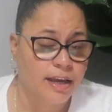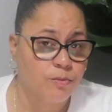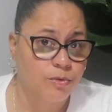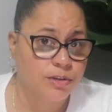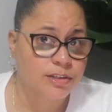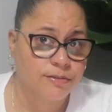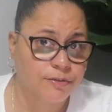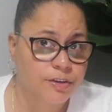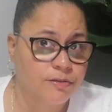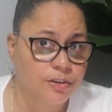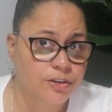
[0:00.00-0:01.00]
it was the
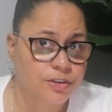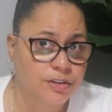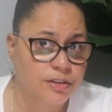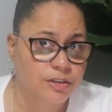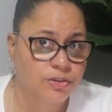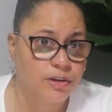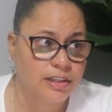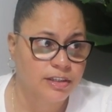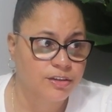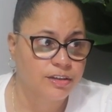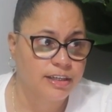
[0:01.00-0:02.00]
free version. So I
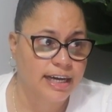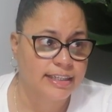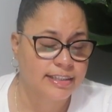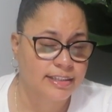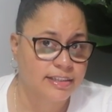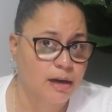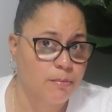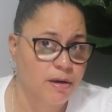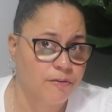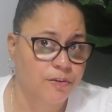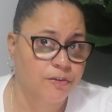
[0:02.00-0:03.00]
literally had to stop
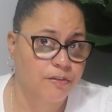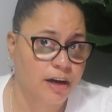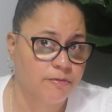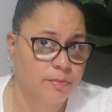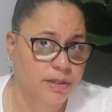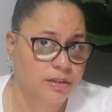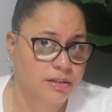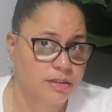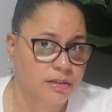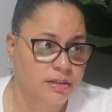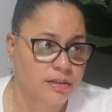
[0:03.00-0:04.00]
after 5 minutes.
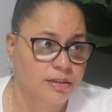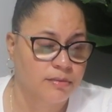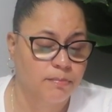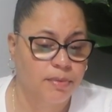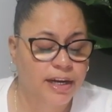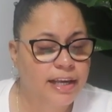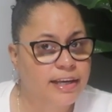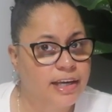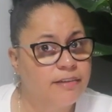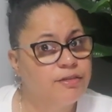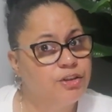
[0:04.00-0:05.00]
But it
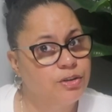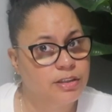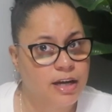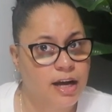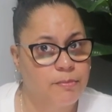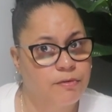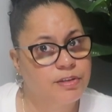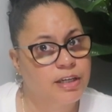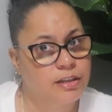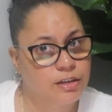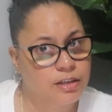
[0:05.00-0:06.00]
gives you a timer,
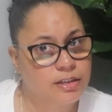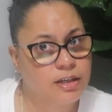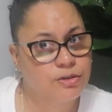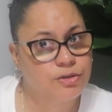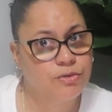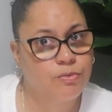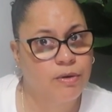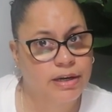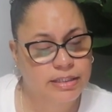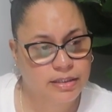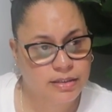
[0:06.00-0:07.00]
it tells you
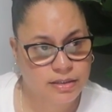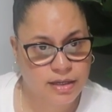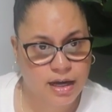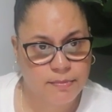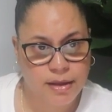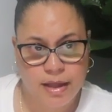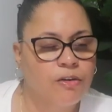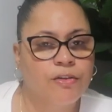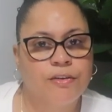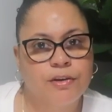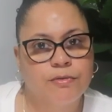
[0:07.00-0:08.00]
when it's gonna stop.
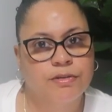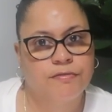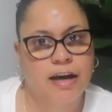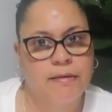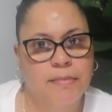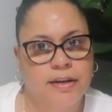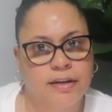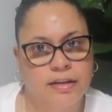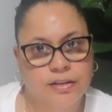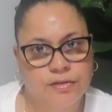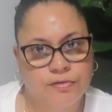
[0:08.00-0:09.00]
Although it was 5-minute
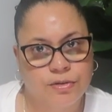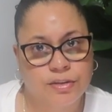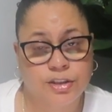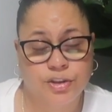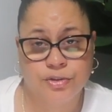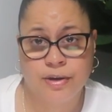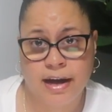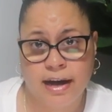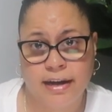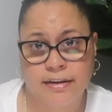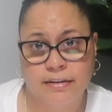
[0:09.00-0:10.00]
intervals that you
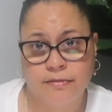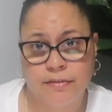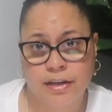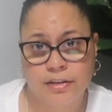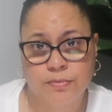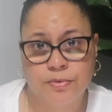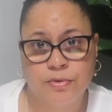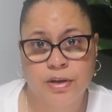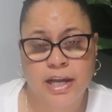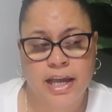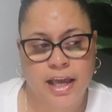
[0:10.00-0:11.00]
had available,
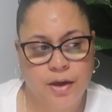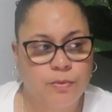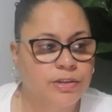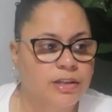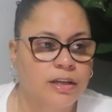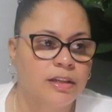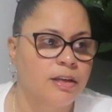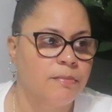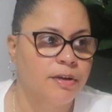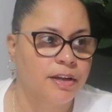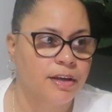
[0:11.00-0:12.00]
it was
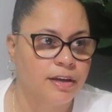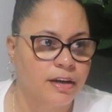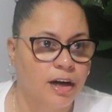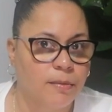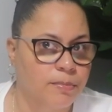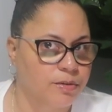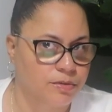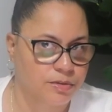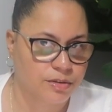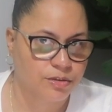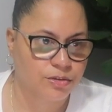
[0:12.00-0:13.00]
unlimited
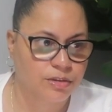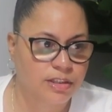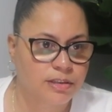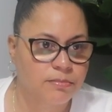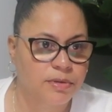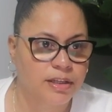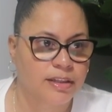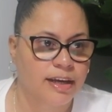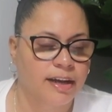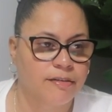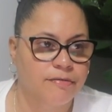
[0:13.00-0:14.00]
uploads. So it doesn't mean
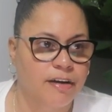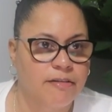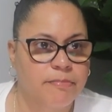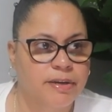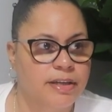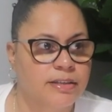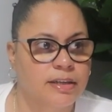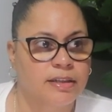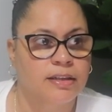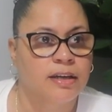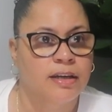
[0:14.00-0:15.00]
that at 5 minutes
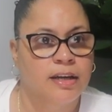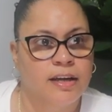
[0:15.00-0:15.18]
and